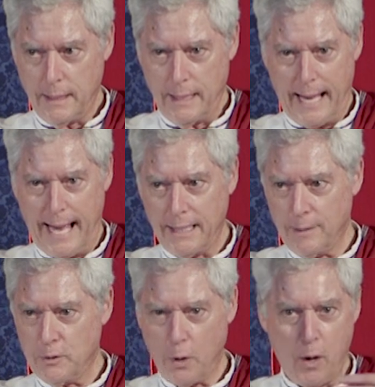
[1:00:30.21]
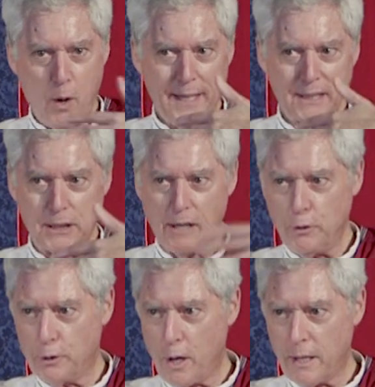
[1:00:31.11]
And atoms, all that stuff
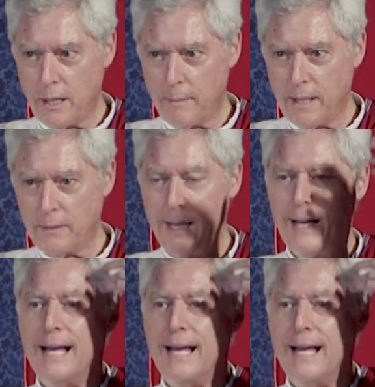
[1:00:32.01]
you're talking about,